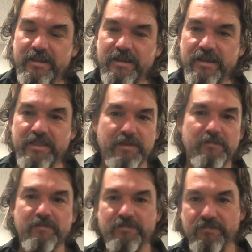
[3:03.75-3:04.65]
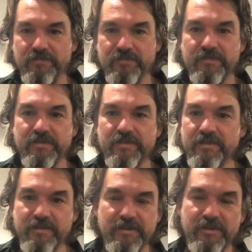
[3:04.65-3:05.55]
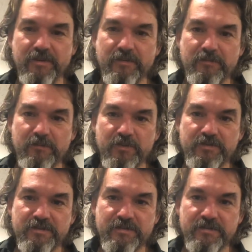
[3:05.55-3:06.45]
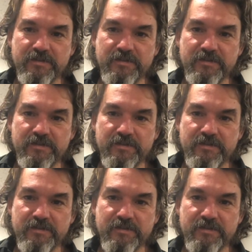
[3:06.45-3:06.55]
I think, you know, most